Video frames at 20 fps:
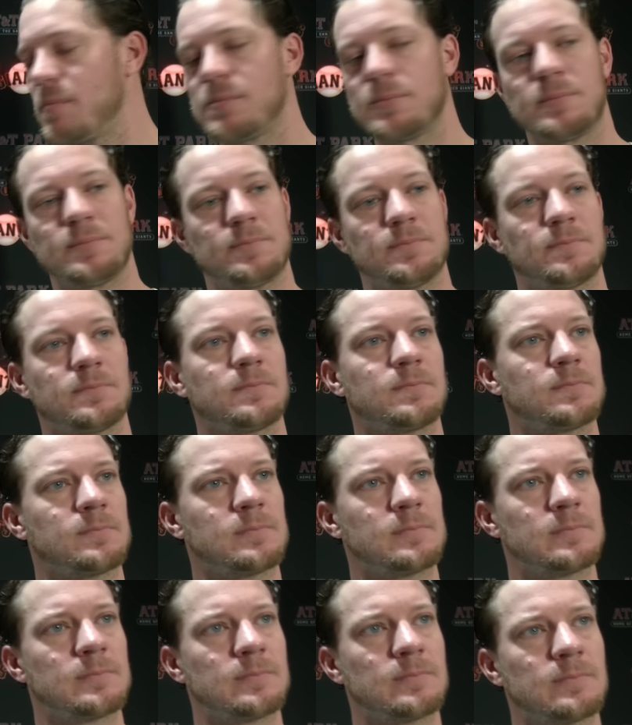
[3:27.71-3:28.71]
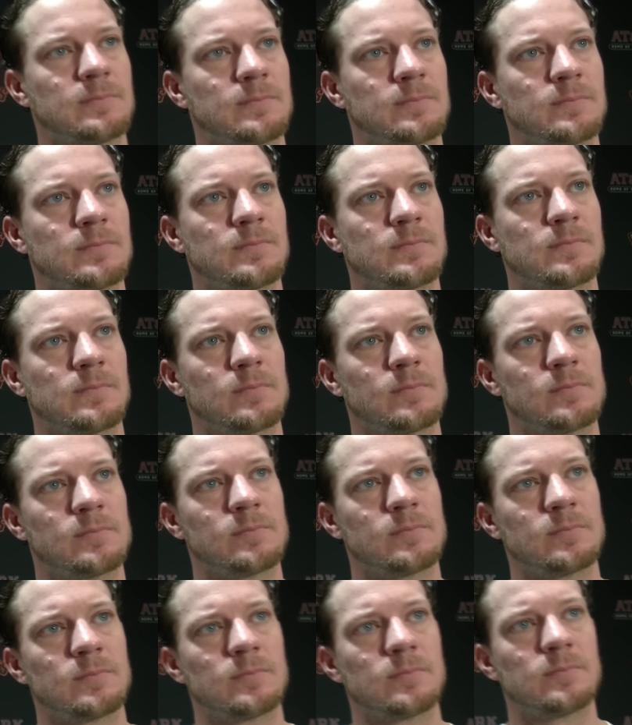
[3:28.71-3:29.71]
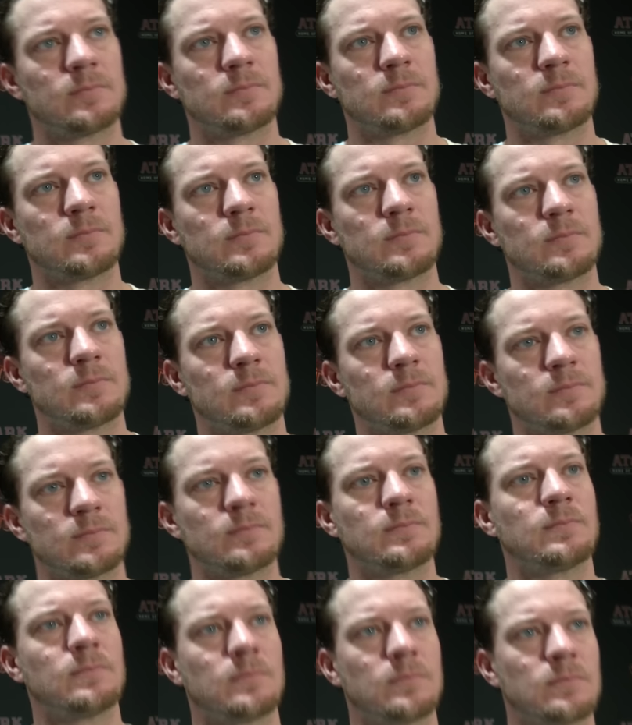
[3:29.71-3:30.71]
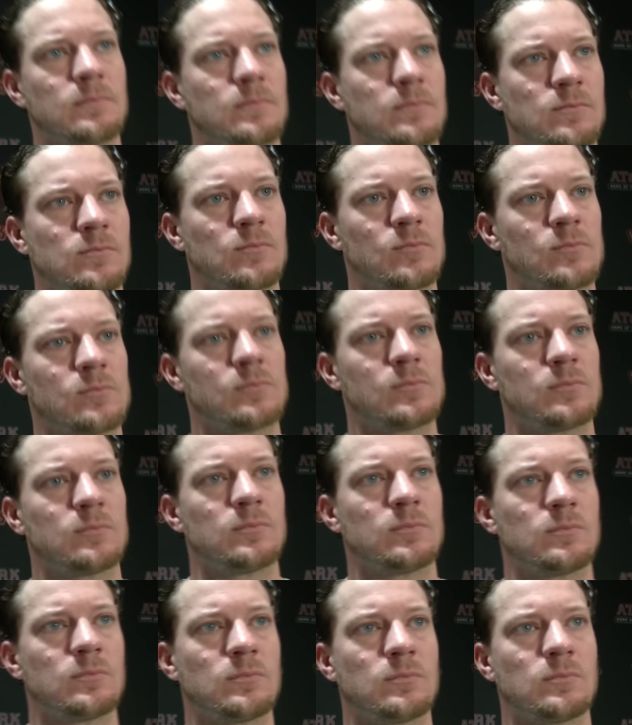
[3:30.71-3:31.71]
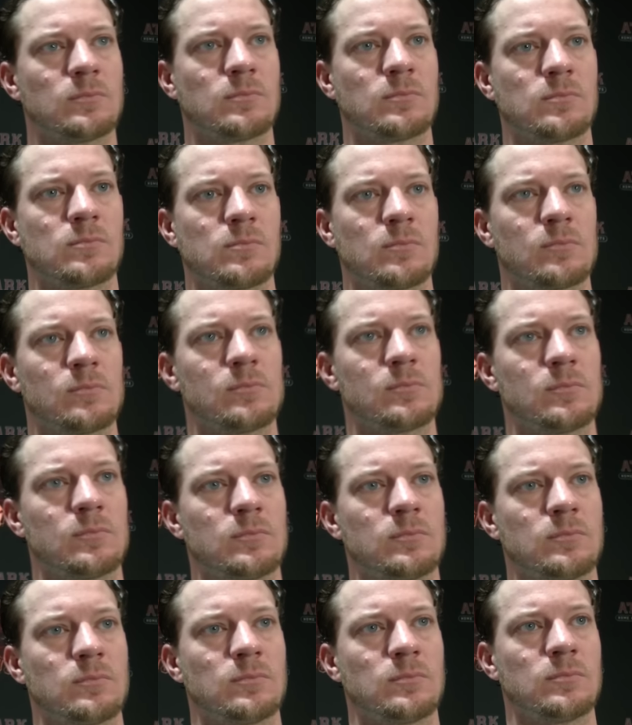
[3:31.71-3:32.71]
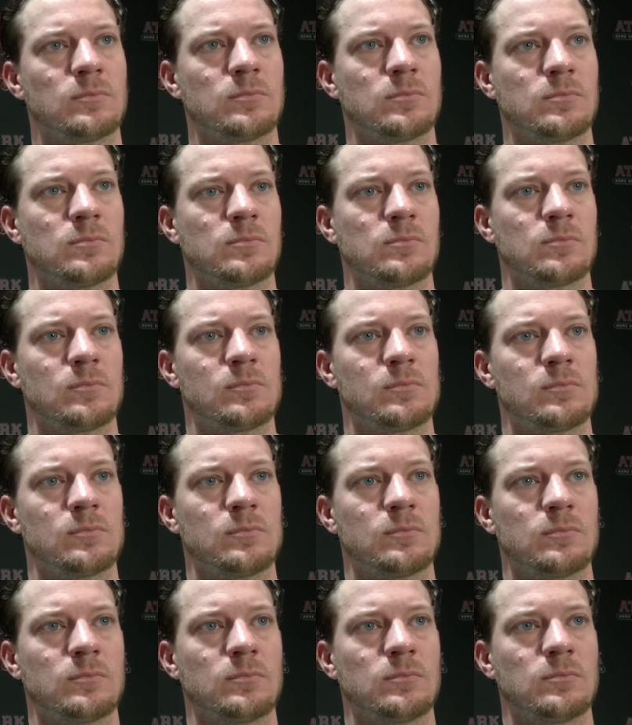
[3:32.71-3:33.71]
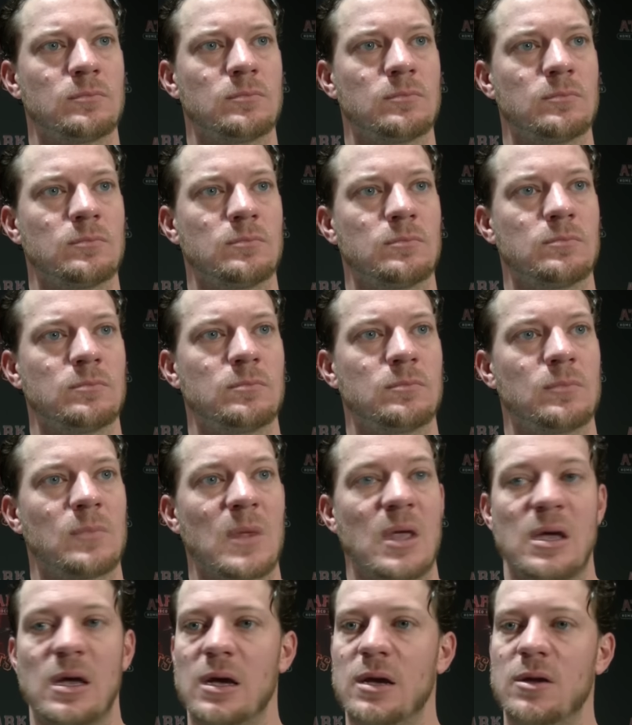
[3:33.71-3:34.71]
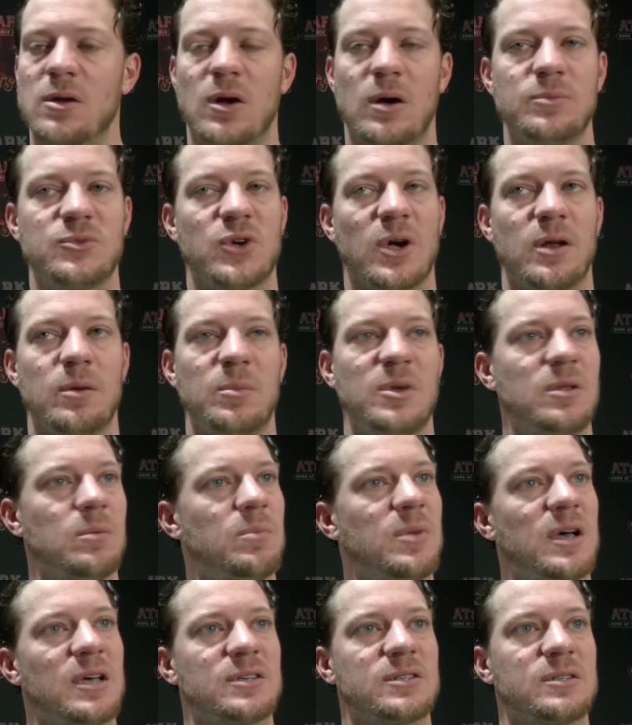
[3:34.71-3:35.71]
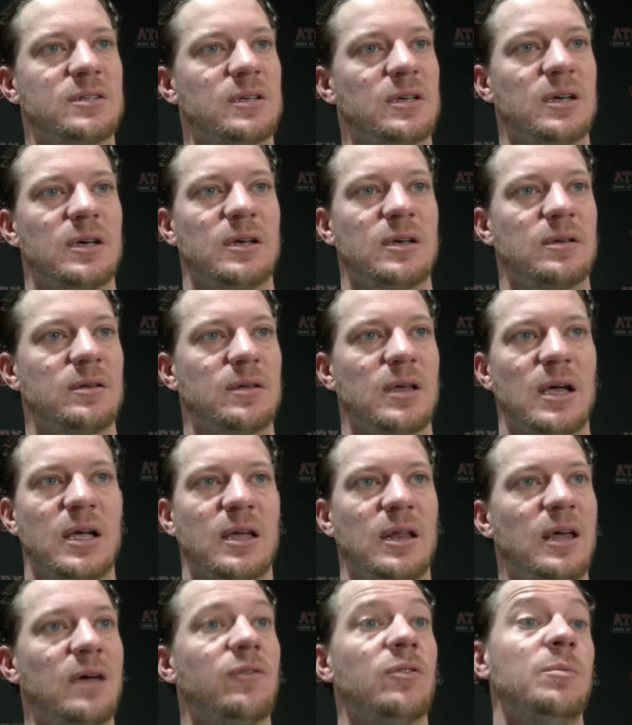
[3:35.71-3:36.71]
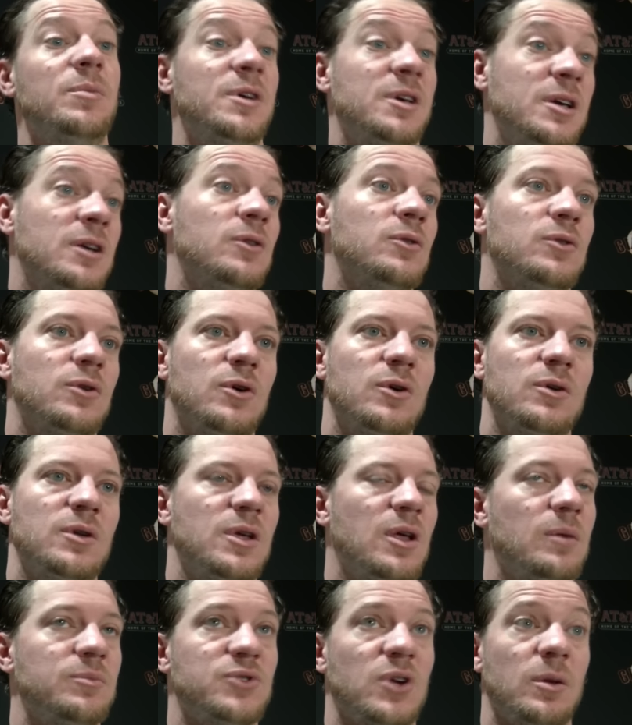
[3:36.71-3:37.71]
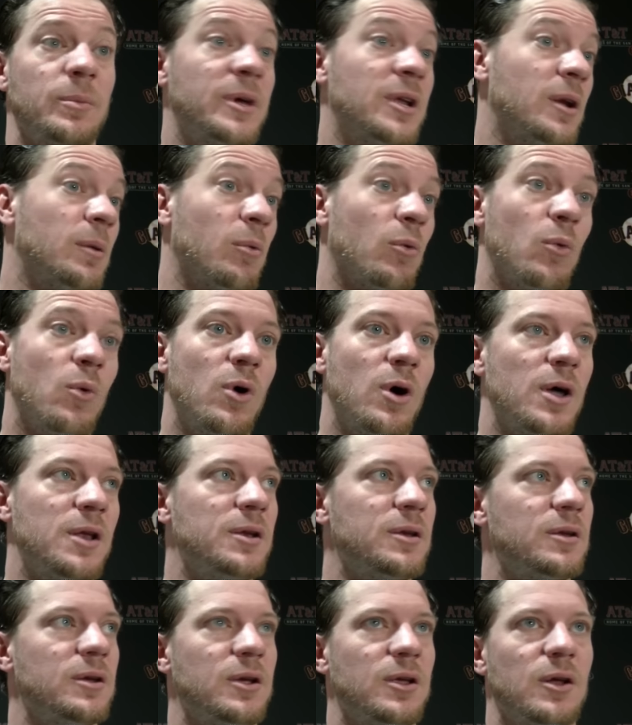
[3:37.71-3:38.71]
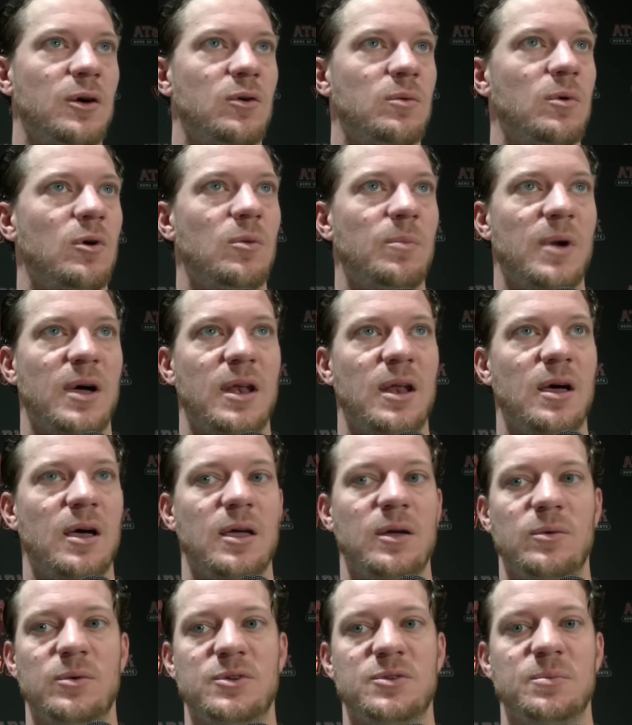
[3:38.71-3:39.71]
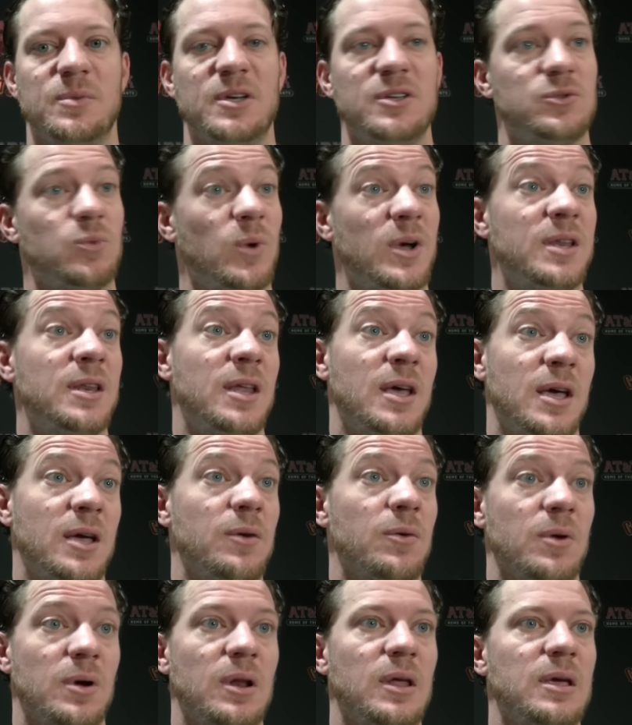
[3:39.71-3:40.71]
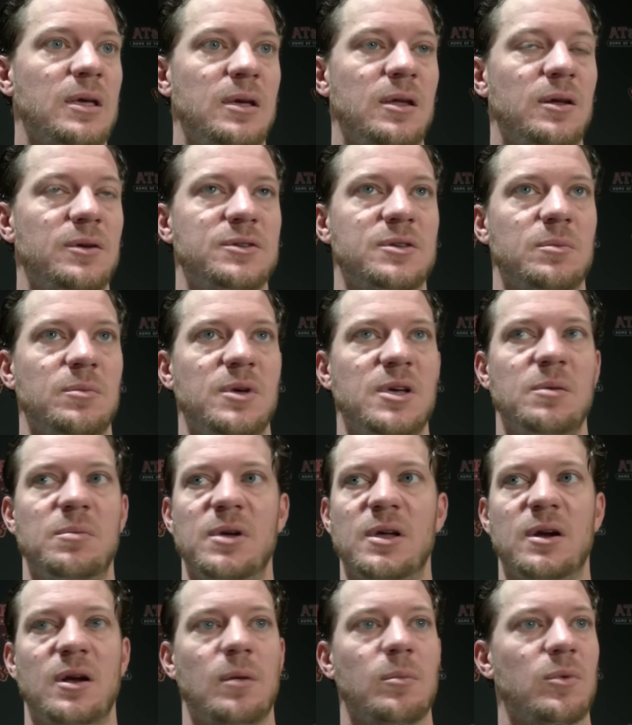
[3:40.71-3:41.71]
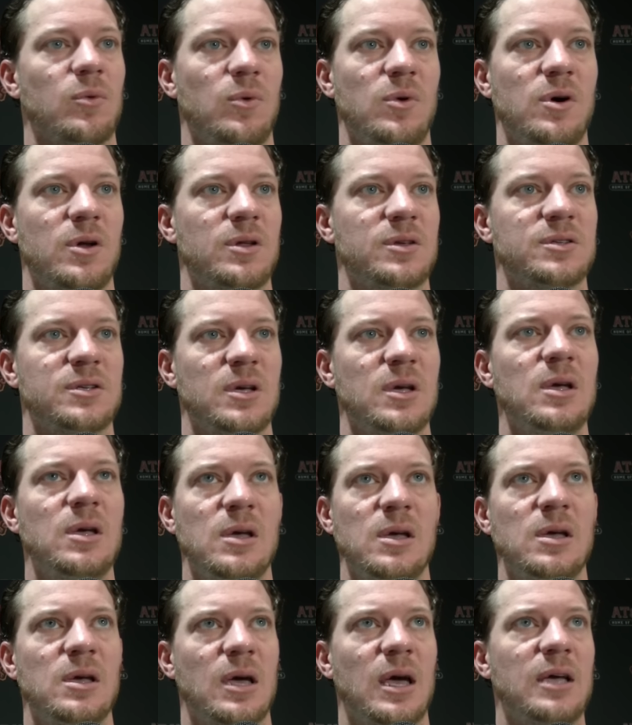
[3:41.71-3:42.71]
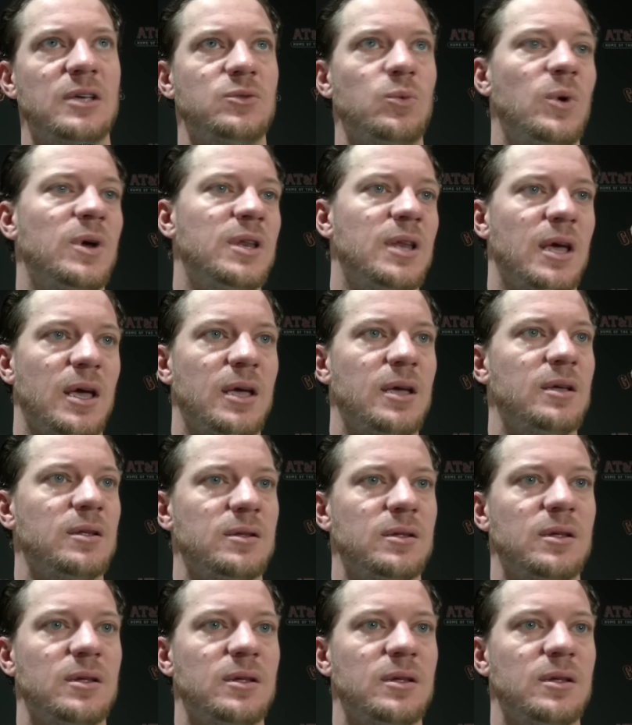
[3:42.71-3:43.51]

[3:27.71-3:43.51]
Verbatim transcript: we want to talk in recent Weeks about the number two spot in the rotation. Do you feel you're in a place right now, mentally and physically, where you could assume that role if necessary? You know, I'm trying to be the best uh, I can ever be. On, on, you know, I'm trying to be a number one. You know, on, on, my night, which means win day. Really, you know, to me, being a number one is, hey, it's win day.